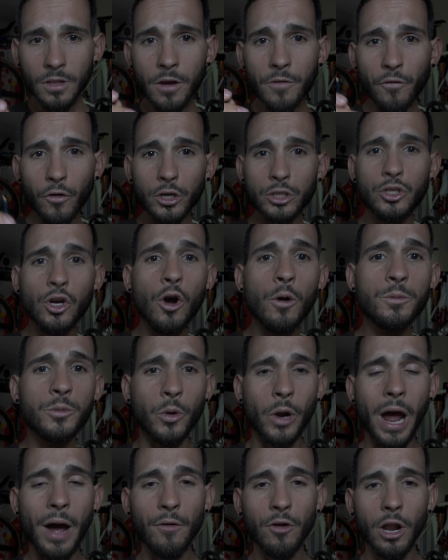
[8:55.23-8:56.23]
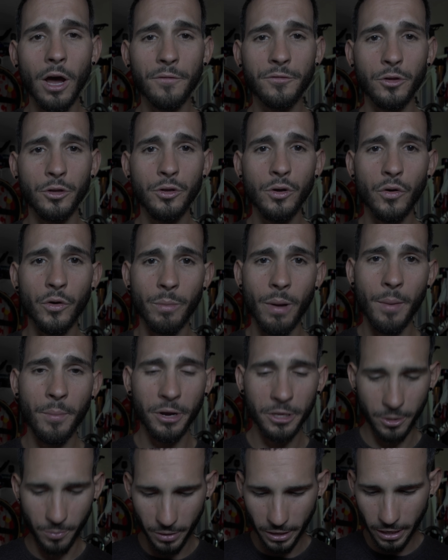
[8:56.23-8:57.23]
for tubes, what I would love to do, remember
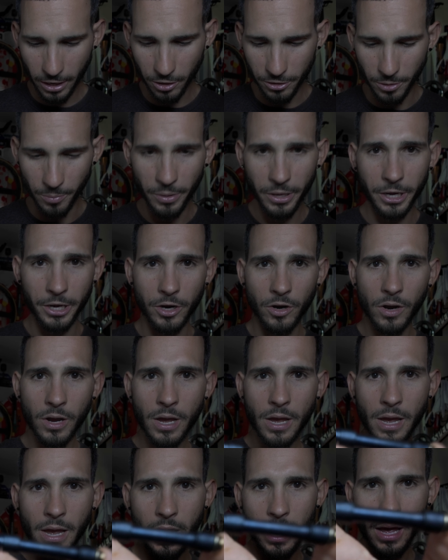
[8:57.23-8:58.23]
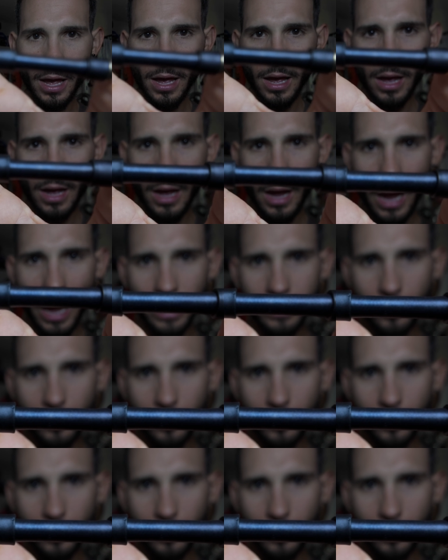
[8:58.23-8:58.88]
in the beginning of the video, I